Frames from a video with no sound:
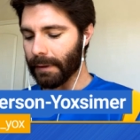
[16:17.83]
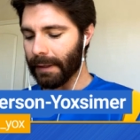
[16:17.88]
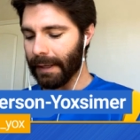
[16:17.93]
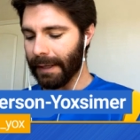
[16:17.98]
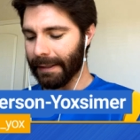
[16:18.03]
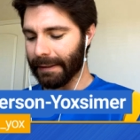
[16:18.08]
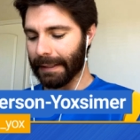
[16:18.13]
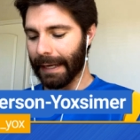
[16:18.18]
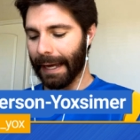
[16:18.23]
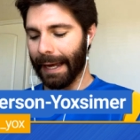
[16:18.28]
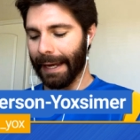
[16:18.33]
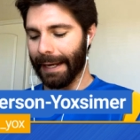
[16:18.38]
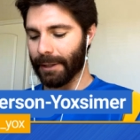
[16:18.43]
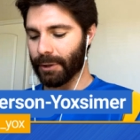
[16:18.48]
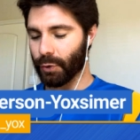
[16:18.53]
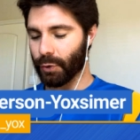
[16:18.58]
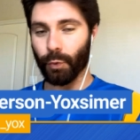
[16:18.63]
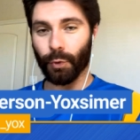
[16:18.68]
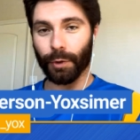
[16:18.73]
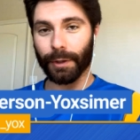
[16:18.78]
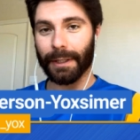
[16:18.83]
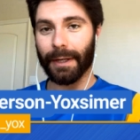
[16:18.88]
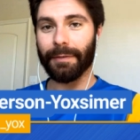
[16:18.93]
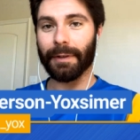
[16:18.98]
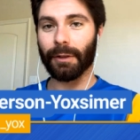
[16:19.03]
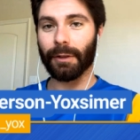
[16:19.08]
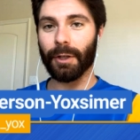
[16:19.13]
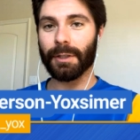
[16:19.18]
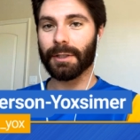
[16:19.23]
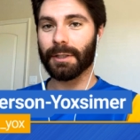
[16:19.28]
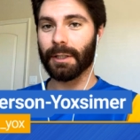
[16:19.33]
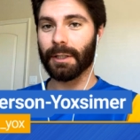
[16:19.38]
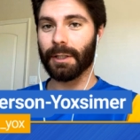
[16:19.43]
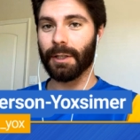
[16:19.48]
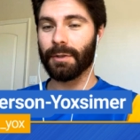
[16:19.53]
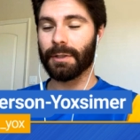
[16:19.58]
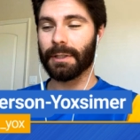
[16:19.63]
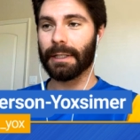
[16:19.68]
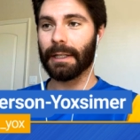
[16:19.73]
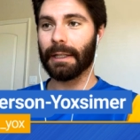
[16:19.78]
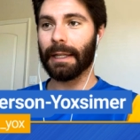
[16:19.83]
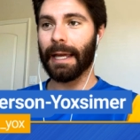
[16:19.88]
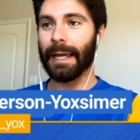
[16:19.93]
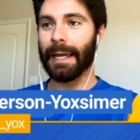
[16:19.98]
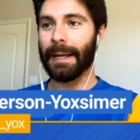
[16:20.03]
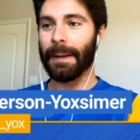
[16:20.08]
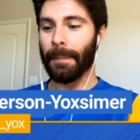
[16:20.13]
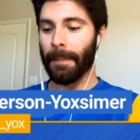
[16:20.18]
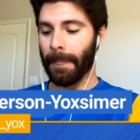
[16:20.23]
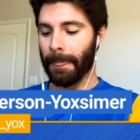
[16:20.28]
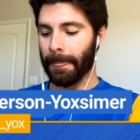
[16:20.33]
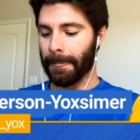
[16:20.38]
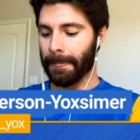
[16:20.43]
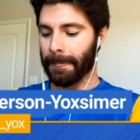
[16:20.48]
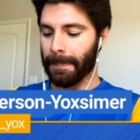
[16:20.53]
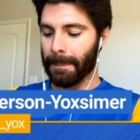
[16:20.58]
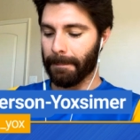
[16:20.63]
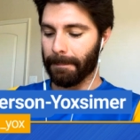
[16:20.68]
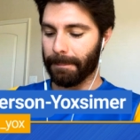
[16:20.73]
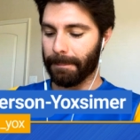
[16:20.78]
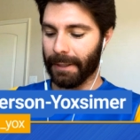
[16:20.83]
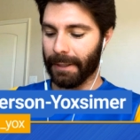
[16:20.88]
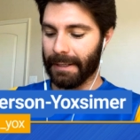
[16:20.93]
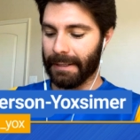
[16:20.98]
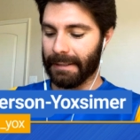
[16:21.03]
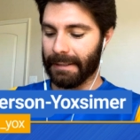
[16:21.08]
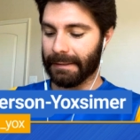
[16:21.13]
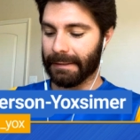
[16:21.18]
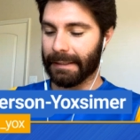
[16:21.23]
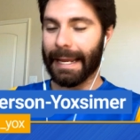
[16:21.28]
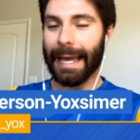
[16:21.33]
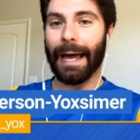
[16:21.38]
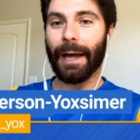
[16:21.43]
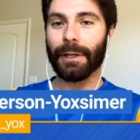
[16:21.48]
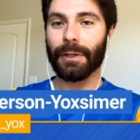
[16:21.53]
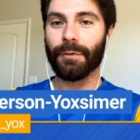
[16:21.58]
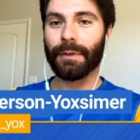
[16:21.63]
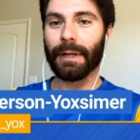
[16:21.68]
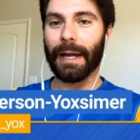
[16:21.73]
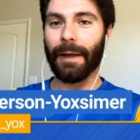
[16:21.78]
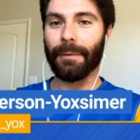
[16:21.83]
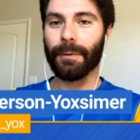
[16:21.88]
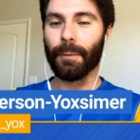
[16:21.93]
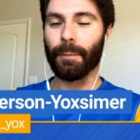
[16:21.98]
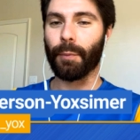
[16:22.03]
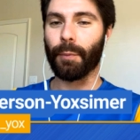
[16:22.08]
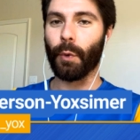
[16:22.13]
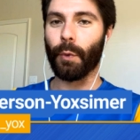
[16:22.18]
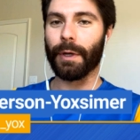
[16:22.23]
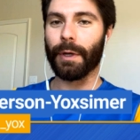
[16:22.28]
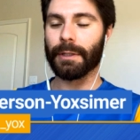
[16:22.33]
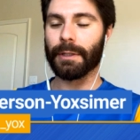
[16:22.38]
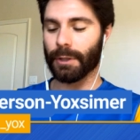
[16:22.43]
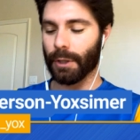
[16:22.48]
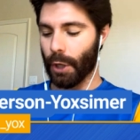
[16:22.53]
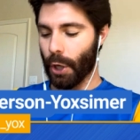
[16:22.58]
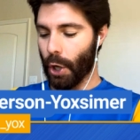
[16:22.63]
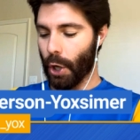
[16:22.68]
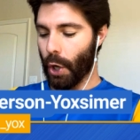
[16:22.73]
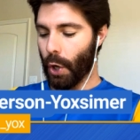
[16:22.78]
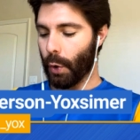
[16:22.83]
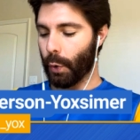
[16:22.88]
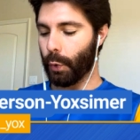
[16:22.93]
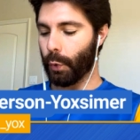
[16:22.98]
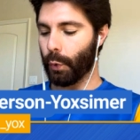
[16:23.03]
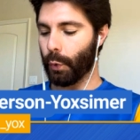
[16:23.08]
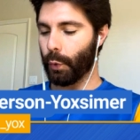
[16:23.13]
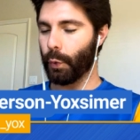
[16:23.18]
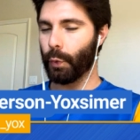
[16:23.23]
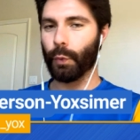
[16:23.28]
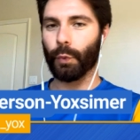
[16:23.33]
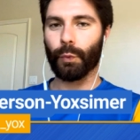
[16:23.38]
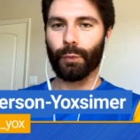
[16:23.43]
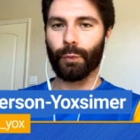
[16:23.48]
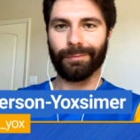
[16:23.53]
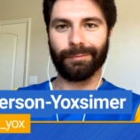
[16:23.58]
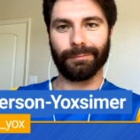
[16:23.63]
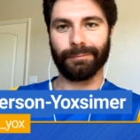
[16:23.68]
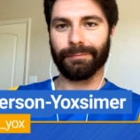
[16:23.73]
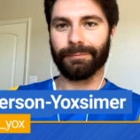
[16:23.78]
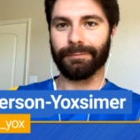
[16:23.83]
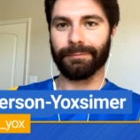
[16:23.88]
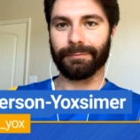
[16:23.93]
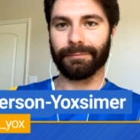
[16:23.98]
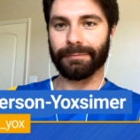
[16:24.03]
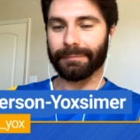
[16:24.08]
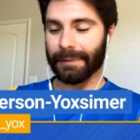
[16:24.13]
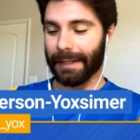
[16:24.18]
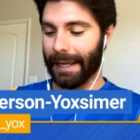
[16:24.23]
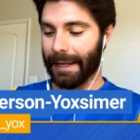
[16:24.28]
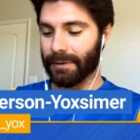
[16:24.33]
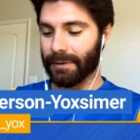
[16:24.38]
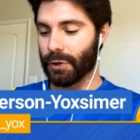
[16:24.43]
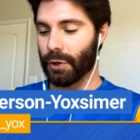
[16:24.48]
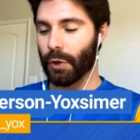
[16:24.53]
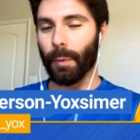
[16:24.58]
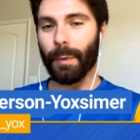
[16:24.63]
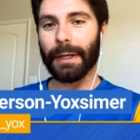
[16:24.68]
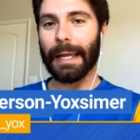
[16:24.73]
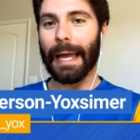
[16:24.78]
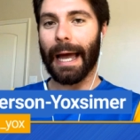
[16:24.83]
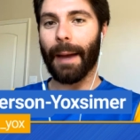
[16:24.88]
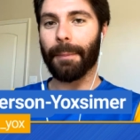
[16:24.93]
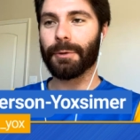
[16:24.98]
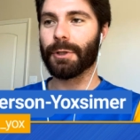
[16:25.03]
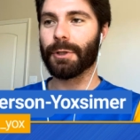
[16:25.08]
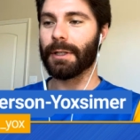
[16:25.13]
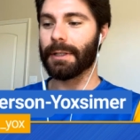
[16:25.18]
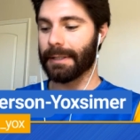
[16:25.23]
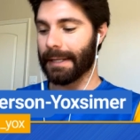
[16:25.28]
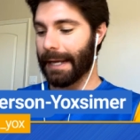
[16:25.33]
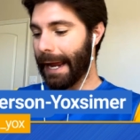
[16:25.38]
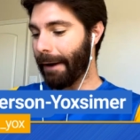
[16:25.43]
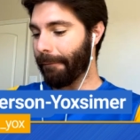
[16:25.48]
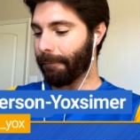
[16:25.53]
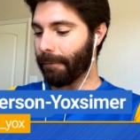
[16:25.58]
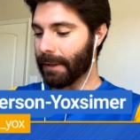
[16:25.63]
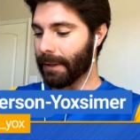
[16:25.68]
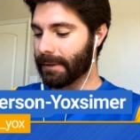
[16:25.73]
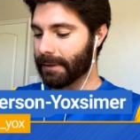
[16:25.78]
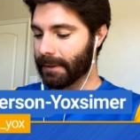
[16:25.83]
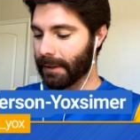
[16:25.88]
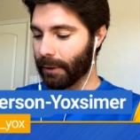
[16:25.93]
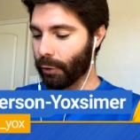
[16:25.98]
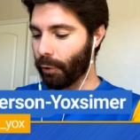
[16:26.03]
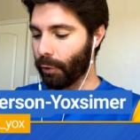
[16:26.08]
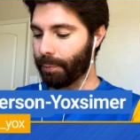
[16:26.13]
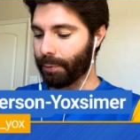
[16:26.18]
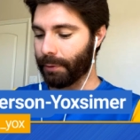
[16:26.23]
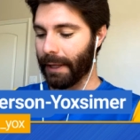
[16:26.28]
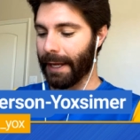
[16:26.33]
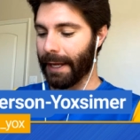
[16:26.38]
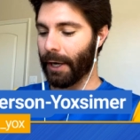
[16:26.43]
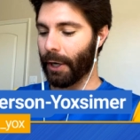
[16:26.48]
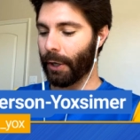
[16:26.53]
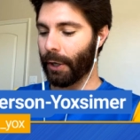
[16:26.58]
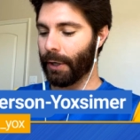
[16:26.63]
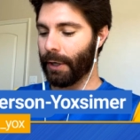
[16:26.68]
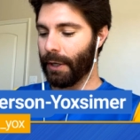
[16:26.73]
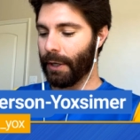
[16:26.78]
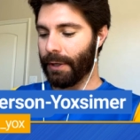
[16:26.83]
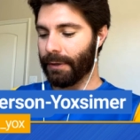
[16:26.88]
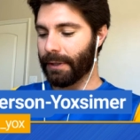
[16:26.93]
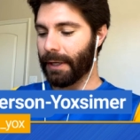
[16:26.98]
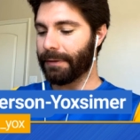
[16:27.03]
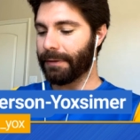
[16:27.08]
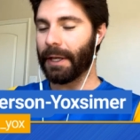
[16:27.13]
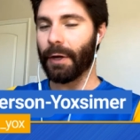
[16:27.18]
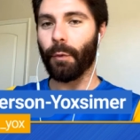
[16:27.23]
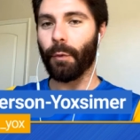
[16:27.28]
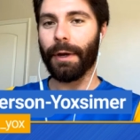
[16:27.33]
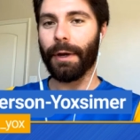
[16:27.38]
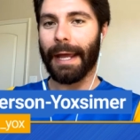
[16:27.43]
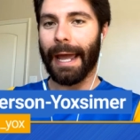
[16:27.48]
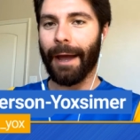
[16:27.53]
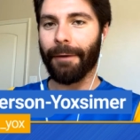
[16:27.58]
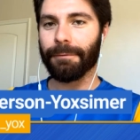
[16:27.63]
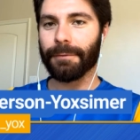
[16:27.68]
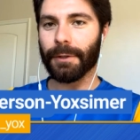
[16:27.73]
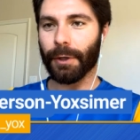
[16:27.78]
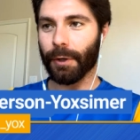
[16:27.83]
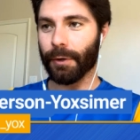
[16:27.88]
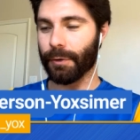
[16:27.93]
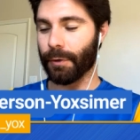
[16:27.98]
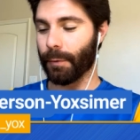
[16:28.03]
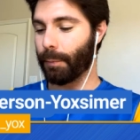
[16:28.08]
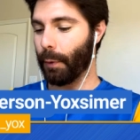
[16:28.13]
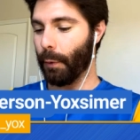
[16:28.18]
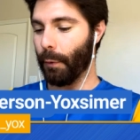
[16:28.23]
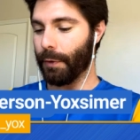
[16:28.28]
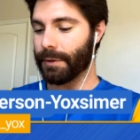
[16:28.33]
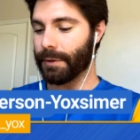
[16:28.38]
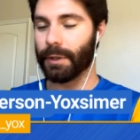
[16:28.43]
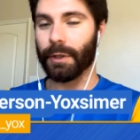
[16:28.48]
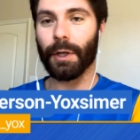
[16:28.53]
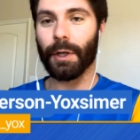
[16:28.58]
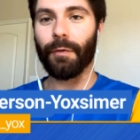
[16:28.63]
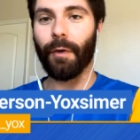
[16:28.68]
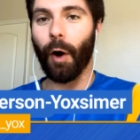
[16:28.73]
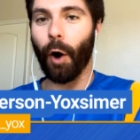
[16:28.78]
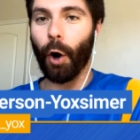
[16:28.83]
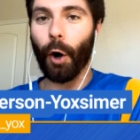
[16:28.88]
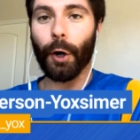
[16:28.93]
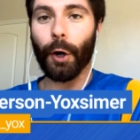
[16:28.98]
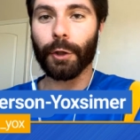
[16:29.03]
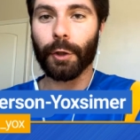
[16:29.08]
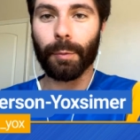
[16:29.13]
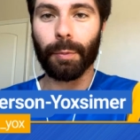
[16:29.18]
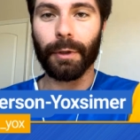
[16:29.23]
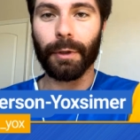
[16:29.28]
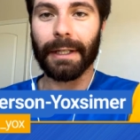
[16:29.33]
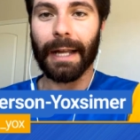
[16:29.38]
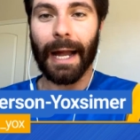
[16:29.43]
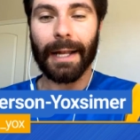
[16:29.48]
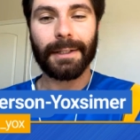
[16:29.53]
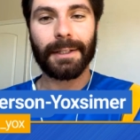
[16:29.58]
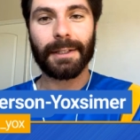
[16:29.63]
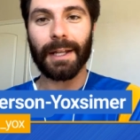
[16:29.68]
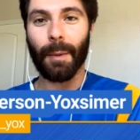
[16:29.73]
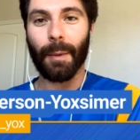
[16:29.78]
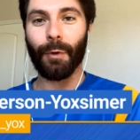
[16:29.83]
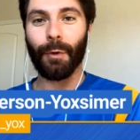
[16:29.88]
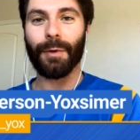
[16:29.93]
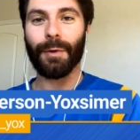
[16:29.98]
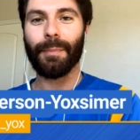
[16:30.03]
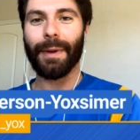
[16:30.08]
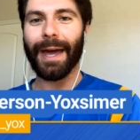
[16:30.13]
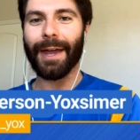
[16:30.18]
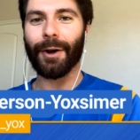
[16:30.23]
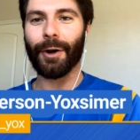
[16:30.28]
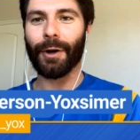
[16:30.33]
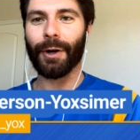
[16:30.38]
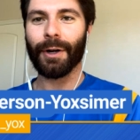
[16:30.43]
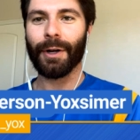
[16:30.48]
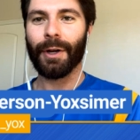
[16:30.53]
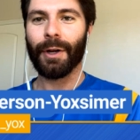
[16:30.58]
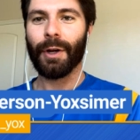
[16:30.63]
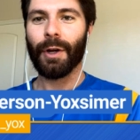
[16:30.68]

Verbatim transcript: And guys who were giving looks to UCLA, but now you've got the Bruins who had so many options. Every single player that they went after, the Bruins could have arguably got someone better